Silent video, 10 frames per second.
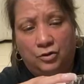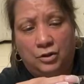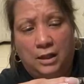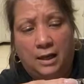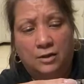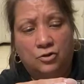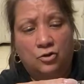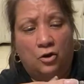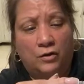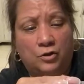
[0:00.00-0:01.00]
glass
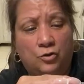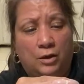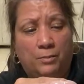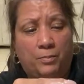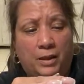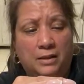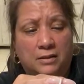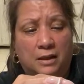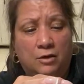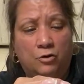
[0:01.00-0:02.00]
jar that you can
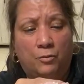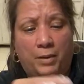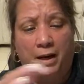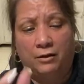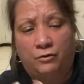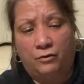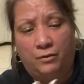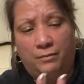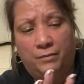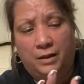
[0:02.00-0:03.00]
place in your
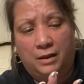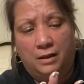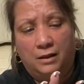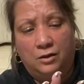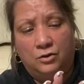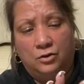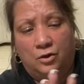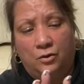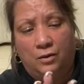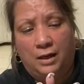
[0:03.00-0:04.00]
bathroom. So
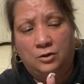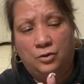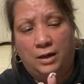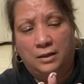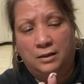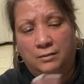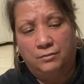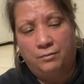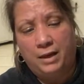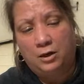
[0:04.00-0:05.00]
I try to
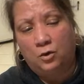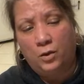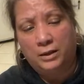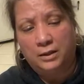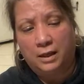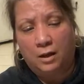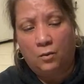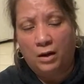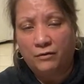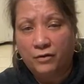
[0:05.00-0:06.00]
make a quick
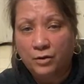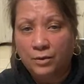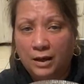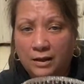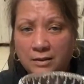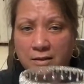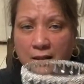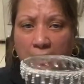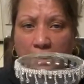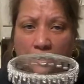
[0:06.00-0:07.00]
DIY for you guys
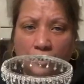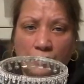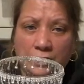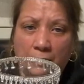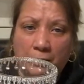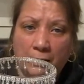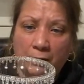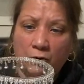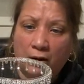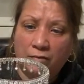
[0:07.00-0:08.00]
using
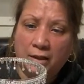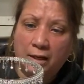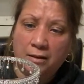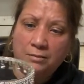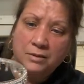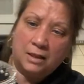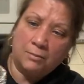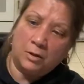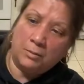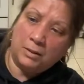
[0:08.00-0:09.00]
BB Craft items. I'm
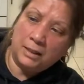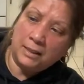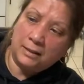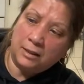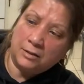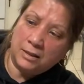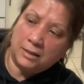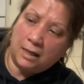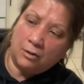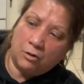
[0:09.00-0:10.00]
going to link their
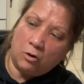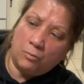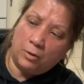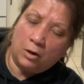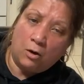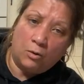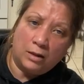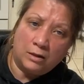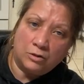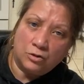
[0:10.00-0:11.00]
discount code below
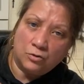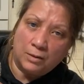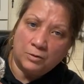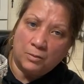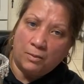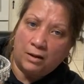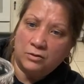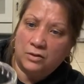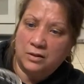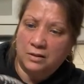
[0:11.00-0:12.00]
in the description
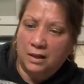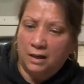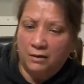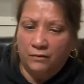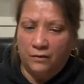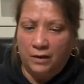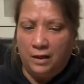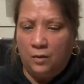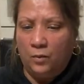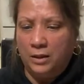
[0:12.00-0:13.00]
box of this live
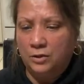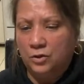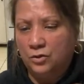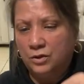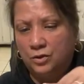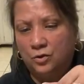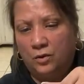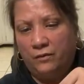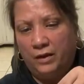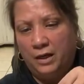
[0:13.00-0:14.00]
when it turns into
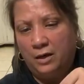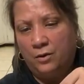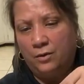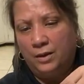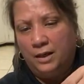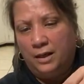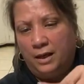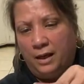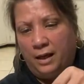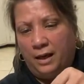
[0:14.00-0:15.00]
a video.
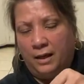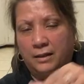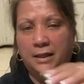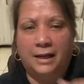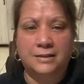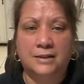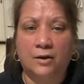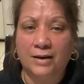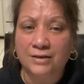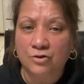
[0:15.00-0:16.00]
And yes,
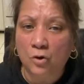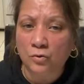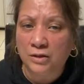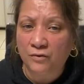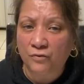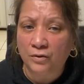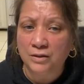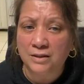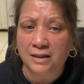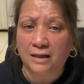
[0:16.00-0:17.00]
there is no
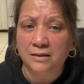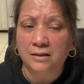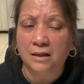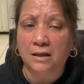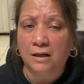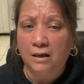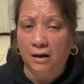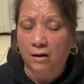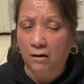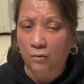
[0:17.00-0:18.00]
difference, Stacy,
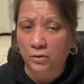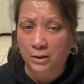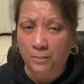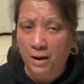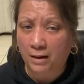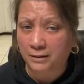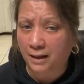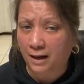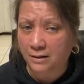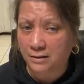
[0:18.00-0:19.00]
with the
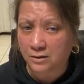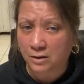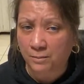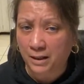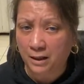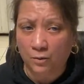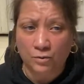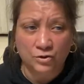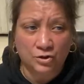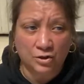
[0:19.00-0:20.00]
podcast. To me, it
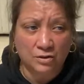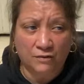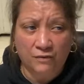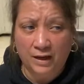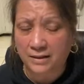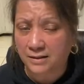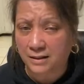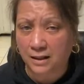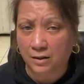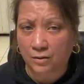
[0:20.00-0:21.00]
was just a
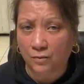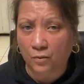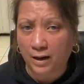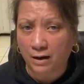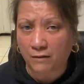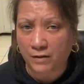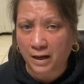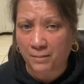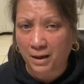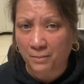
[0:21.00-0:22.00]
fancy way of
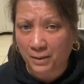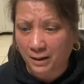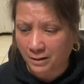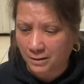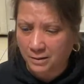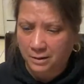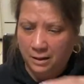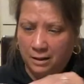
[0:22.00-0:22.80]
naming a playlist.